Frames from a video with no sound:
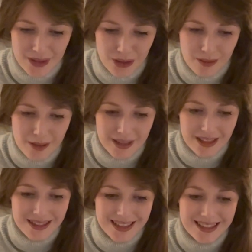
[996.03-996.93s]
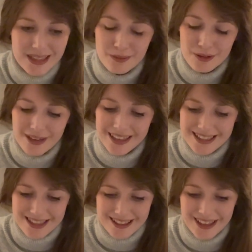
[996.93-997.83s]
You're my biggest
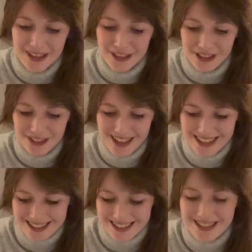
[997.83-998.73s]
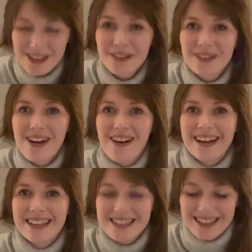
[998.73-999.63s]
inspiration. You guys are so
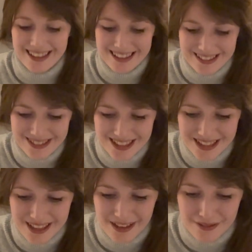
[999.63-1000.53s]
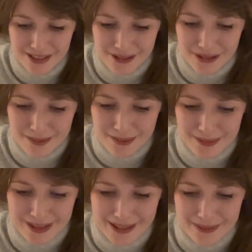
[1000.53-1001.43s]
nice. Like, you're such a lovely group
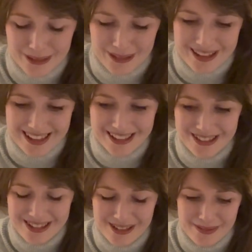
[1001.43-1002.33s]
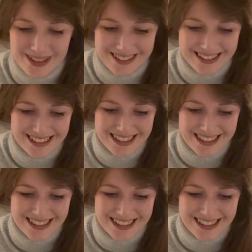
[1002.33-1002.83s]
of people. Thank you so much.